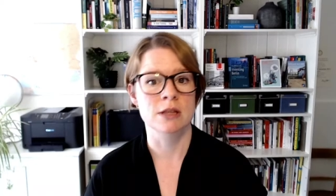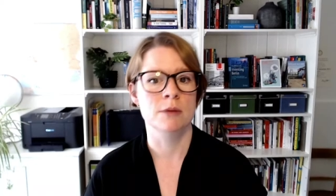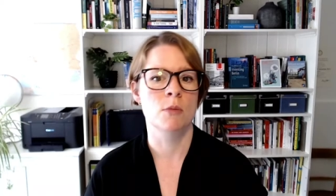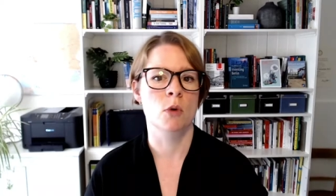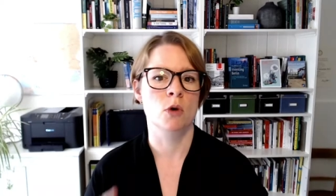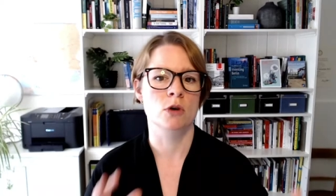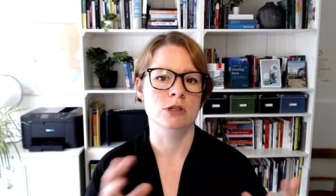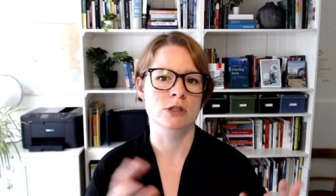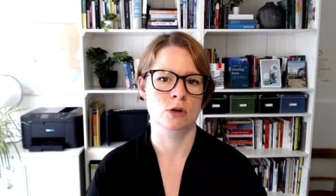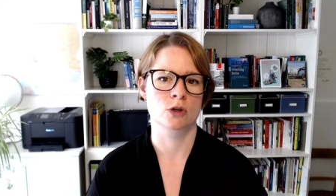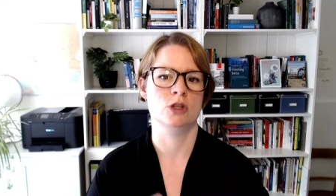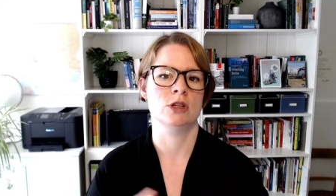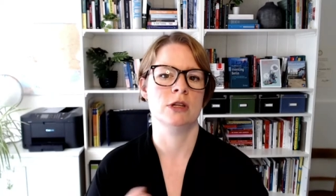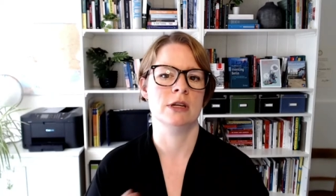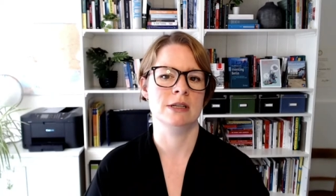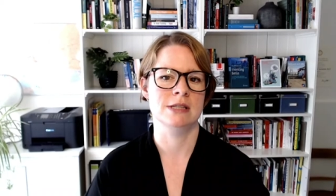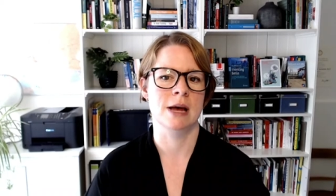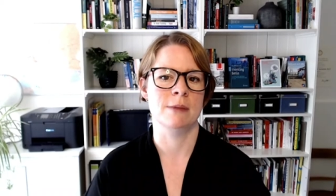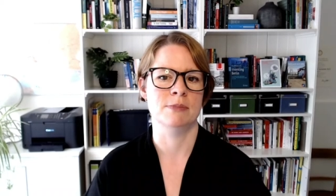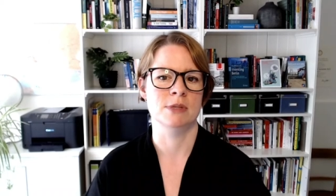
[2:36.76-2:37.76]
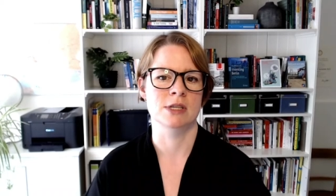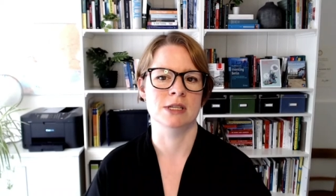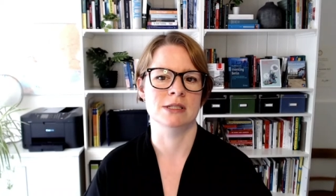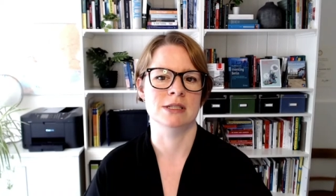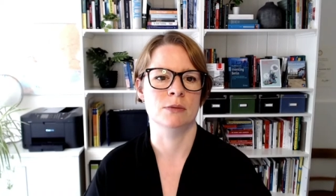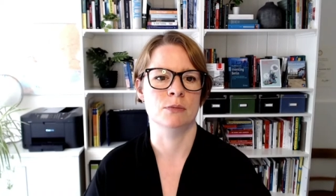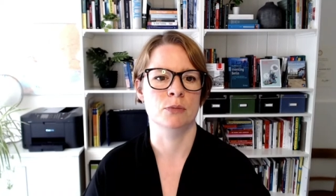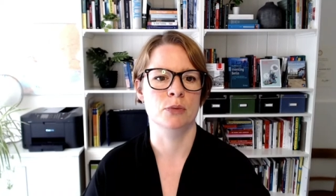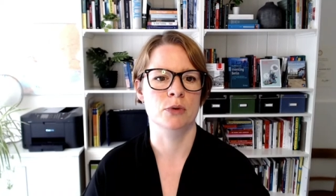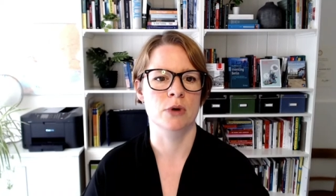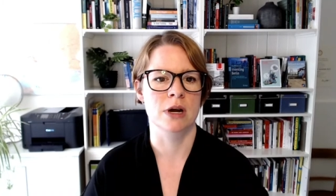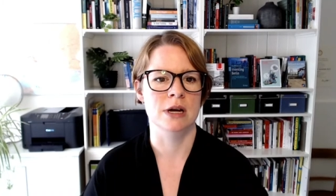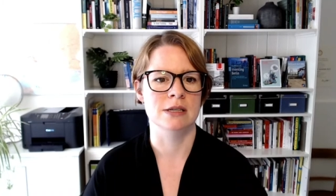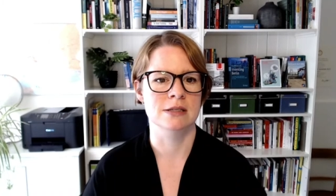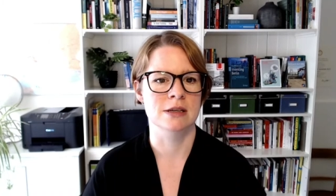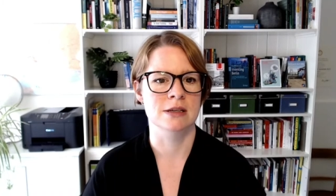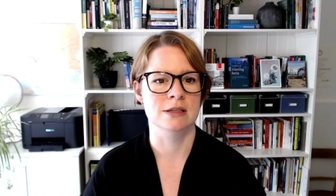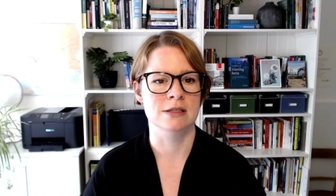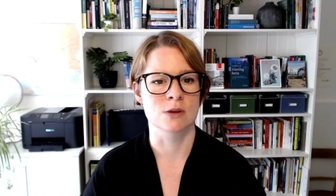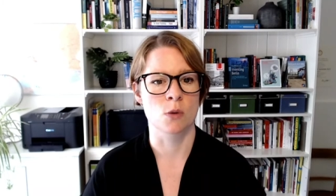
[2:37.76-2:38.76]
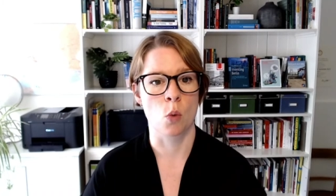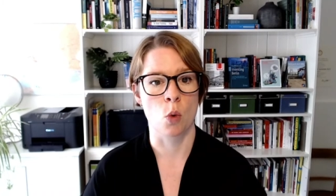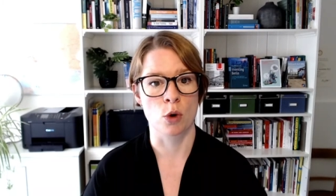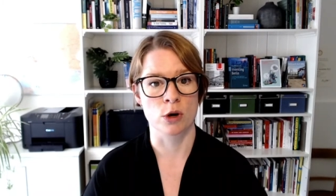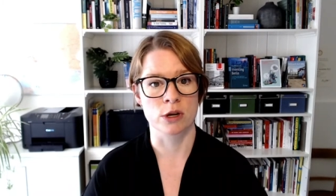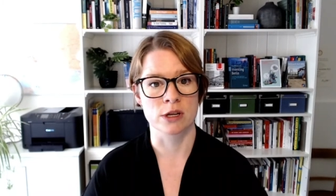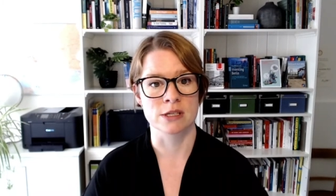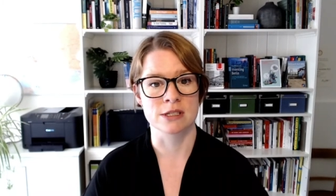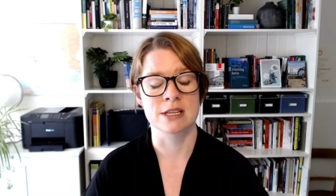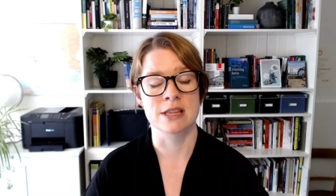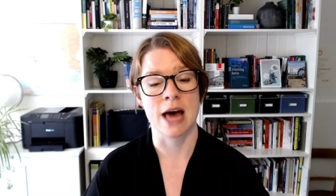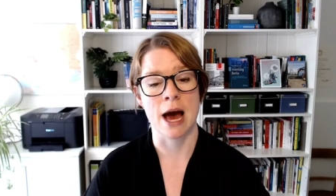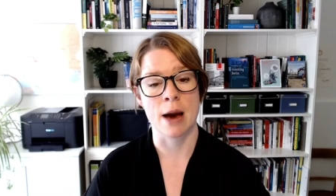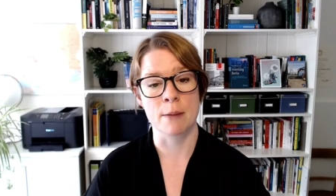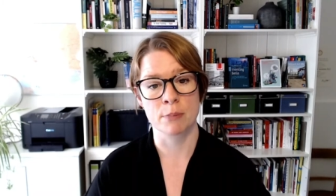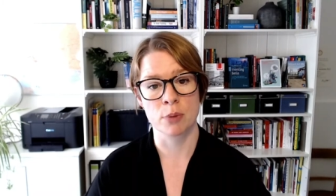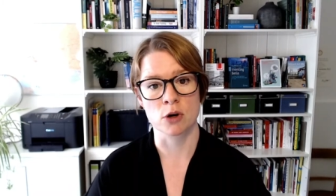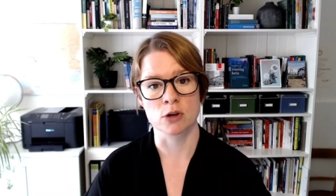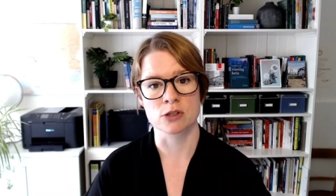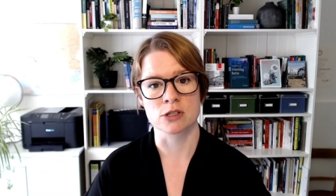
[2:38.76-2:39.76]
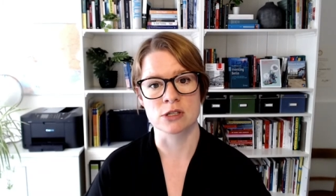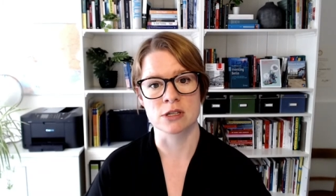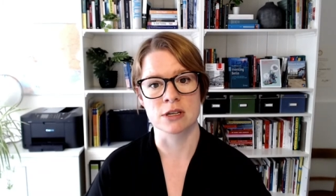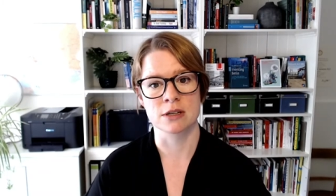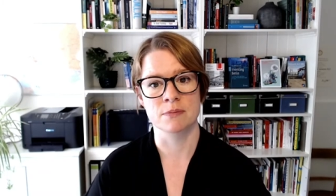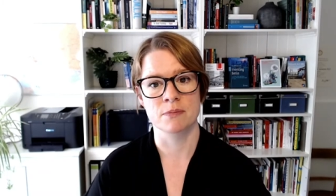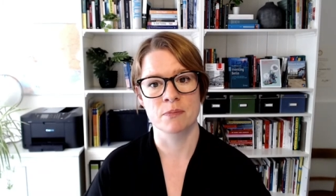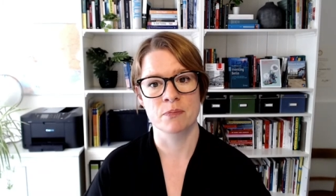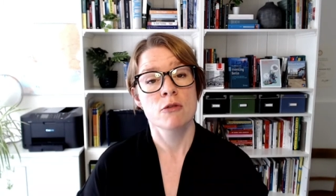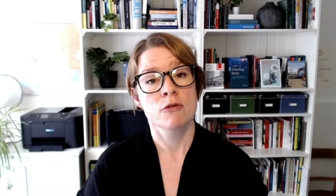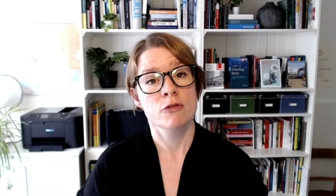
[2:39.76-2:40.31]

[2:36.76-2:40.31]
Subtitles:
the more social acceptance and praise is awarded to that person.